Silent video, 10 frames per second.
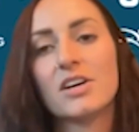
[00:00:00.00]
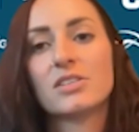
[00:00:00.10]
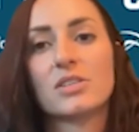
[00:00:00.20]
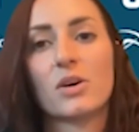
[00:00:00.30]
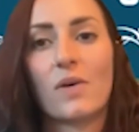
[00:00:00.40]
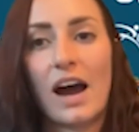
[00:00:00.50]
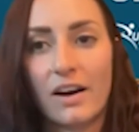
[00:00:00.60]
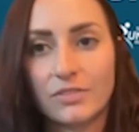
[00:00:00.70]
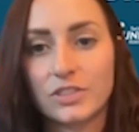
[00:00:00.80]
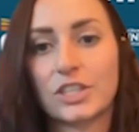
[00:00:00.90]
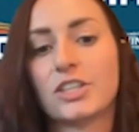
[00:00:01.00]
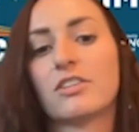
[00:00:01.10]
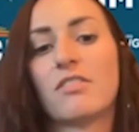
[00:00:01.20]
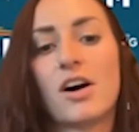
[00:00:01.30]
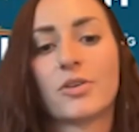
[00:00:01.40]
So after
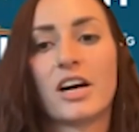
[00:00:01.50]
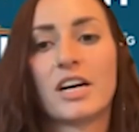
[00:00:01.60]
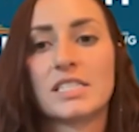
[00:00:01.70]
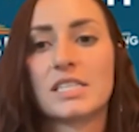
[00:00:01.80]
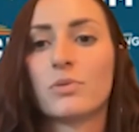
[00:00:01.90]
your long runs,